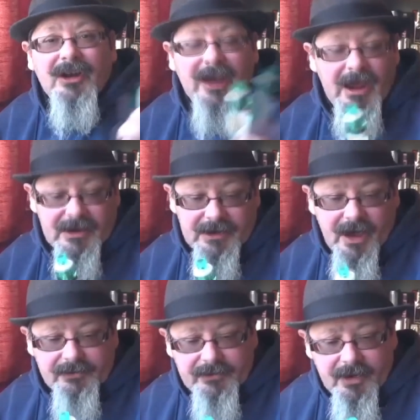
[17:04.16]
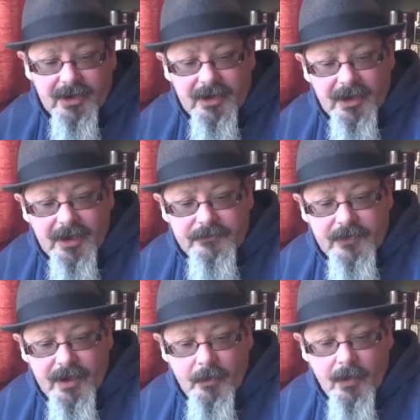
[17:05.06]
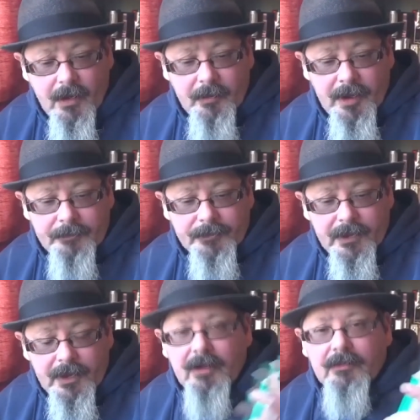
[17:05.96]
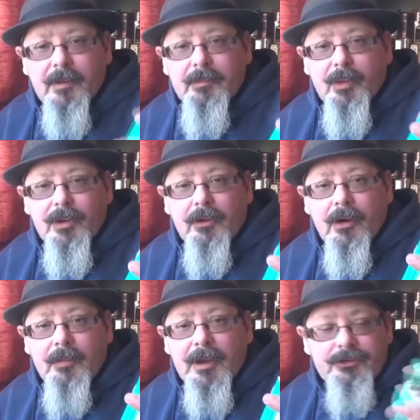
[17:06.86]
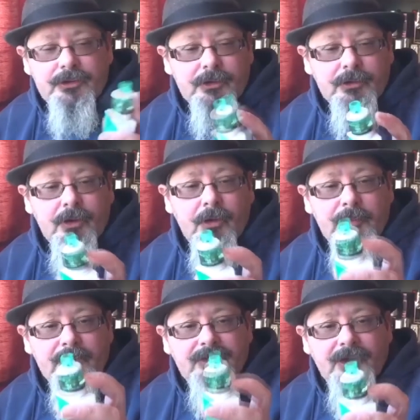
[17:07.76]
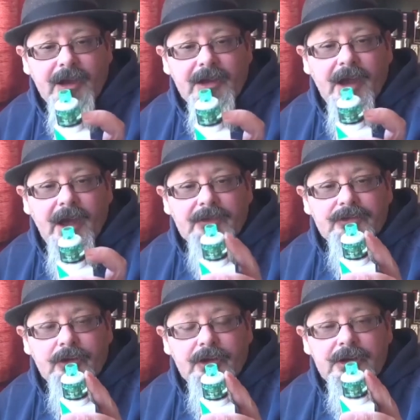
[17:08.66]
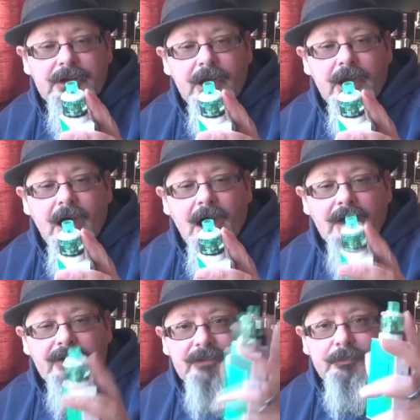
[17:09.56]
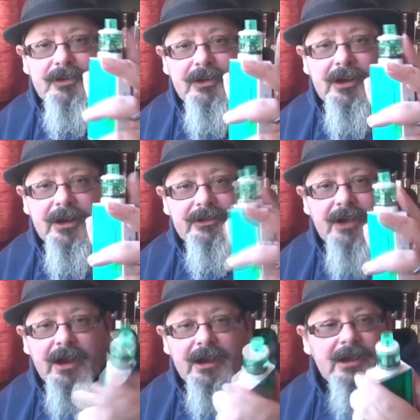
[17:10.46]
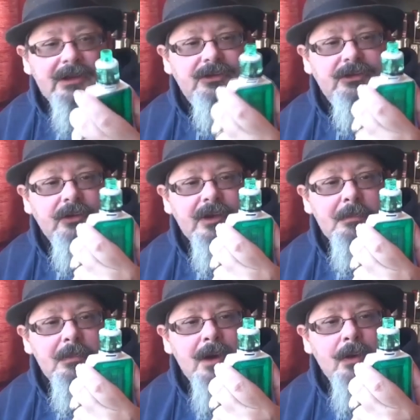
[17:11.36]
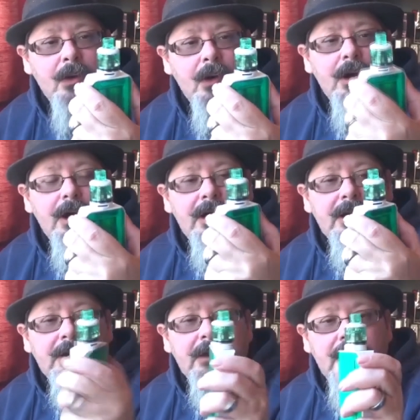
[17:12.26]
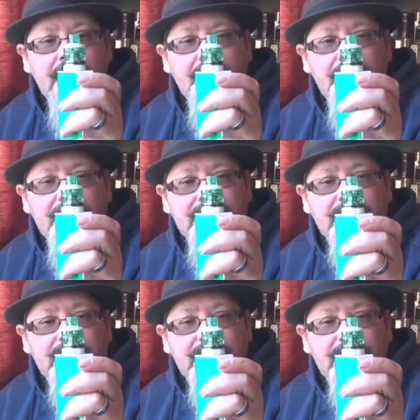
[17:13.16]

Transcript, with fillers: to gather dust, if you know what I mean. I can't remember whether I mentioned it or not, but the tank actually, uh, this particular tank is three mil in uh, in